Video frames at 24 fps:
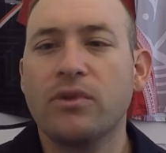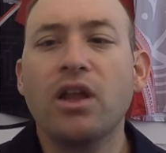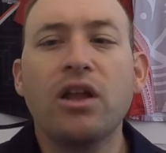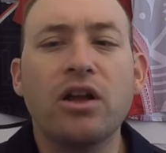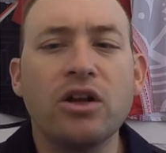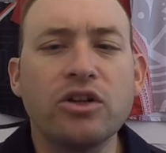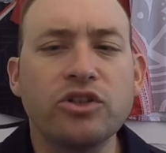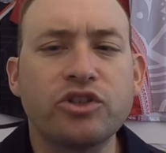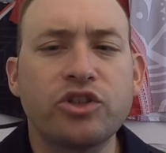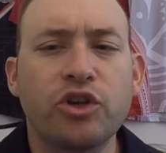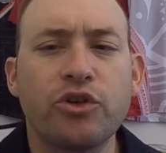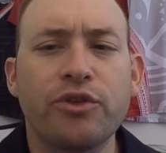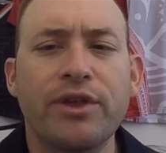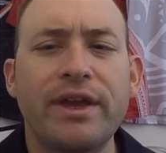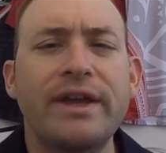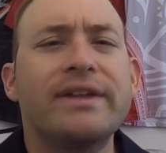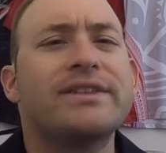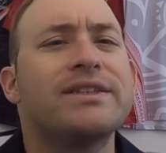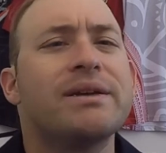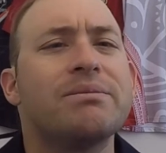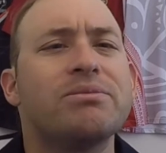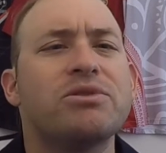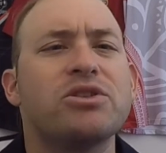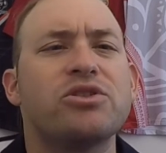So they
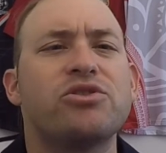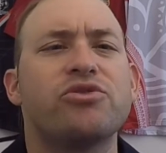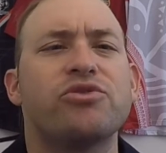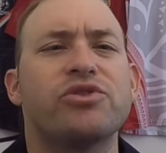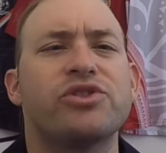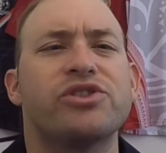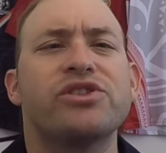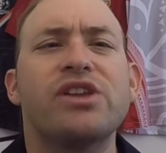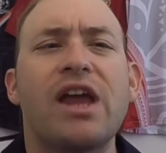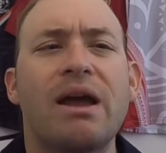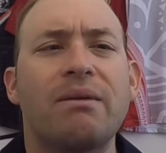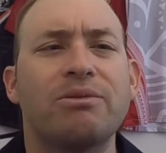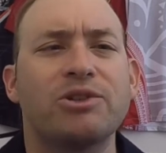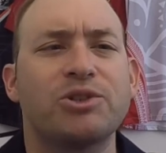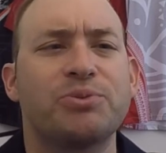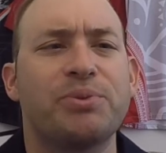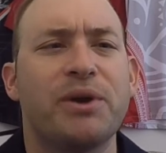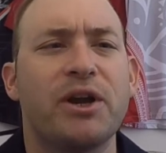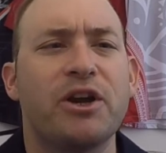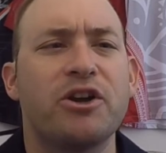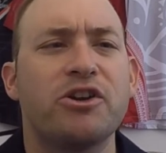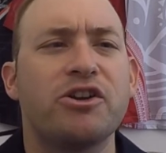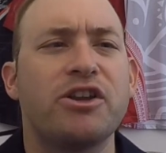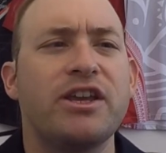attempted to establish
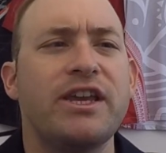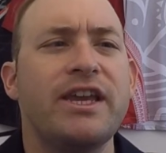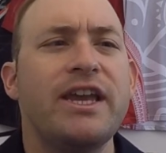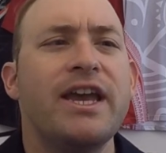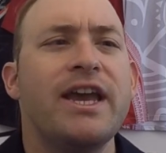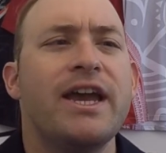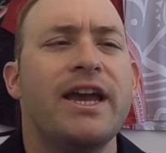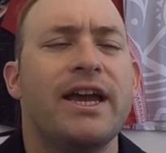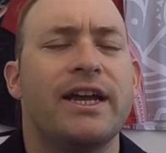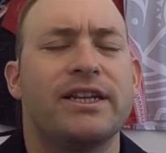parity